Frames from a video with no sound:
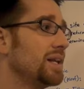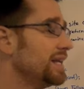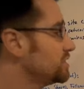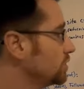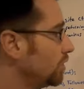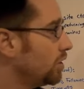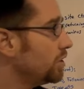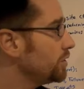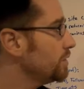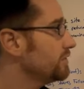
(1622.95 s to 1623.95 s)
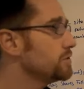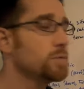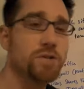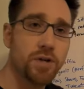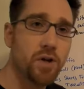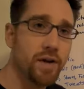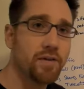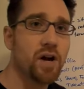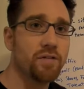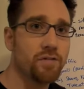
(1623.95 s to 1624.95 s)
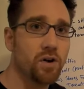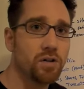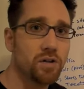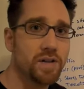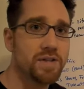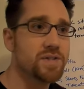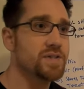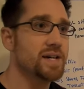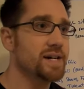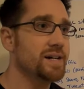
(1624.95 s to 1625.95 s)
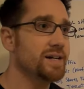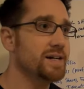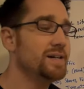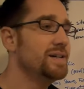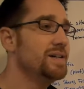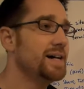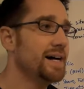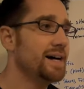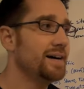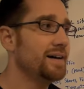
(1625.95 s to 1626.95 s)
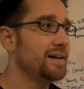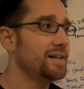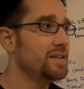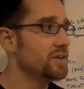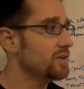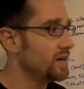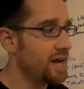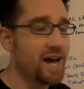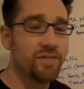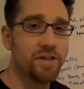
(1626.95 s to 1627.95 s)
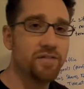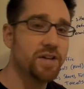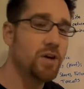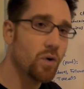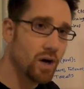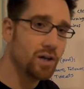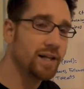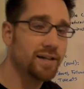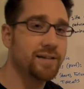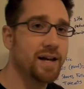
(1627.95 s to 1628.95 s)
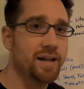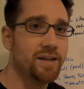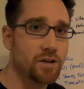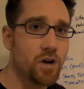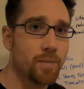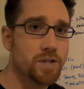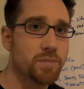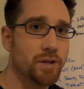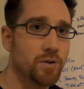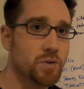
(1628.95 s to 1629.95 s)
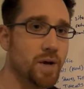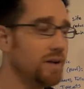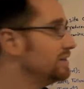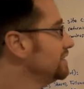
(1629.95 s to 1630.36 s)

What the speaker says: to link to all the reference material I've got for all of this. Either I have in the video or I'll link in the comments below as well.